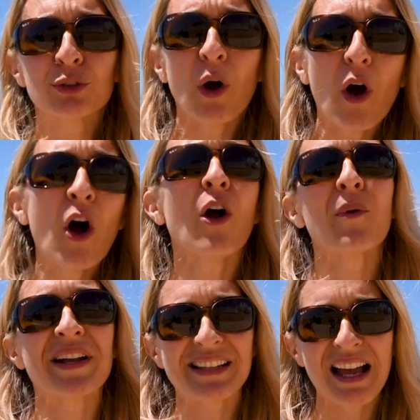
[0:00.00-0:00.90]
To
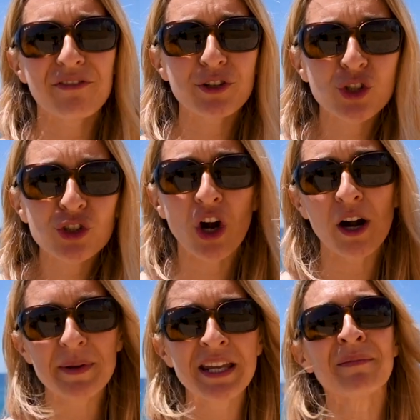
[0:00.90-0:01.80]
always have a
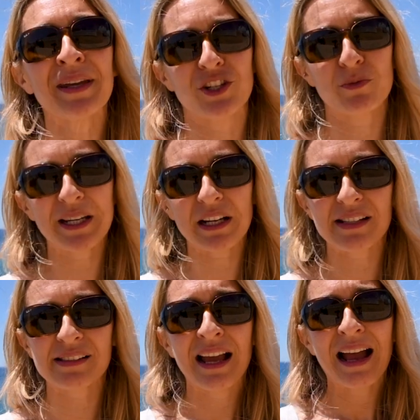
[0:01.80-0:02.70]
sharp image
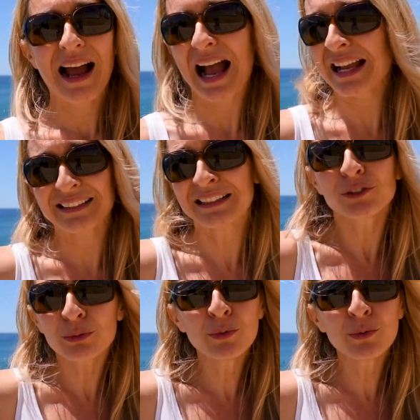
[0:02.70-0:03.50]
because I tend to